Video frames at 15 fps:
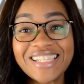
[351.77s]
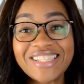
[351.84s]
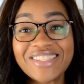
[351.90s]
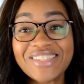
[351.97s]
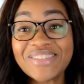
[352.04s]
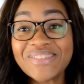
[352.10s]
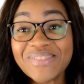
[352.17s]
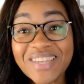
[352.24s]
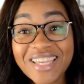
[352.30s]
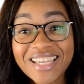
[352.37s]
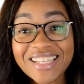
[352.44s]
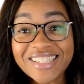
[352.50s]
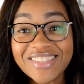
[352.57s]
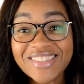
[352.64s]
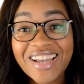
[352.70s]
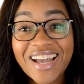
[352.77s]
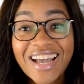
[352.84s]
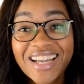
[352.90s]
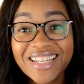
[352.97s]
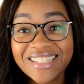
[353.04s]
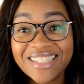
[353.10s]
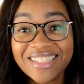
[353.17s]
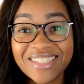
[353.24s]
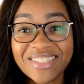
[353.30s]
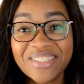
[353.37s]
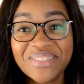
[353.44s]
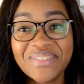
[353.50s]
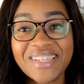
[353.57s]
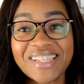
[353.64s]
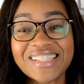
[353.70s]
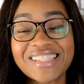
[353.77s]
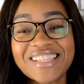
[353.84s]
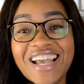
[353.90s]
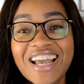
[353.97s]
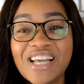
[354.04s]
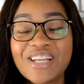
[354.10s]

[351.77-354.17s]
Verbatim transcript: in two weeks, you guys. It's two weeks.